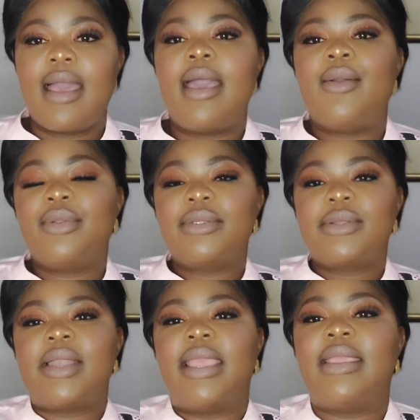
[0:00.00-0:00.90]
i
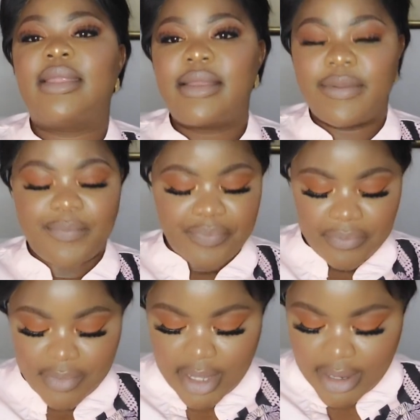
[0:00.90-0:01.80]
also like it
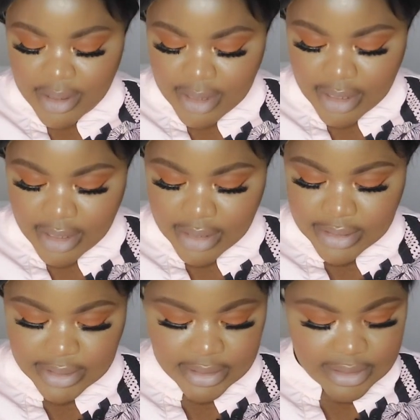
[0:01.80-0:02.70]
it
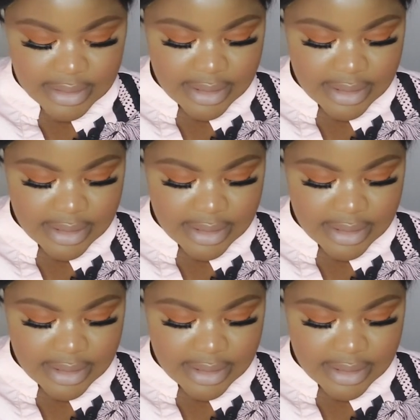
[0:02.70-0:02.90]
is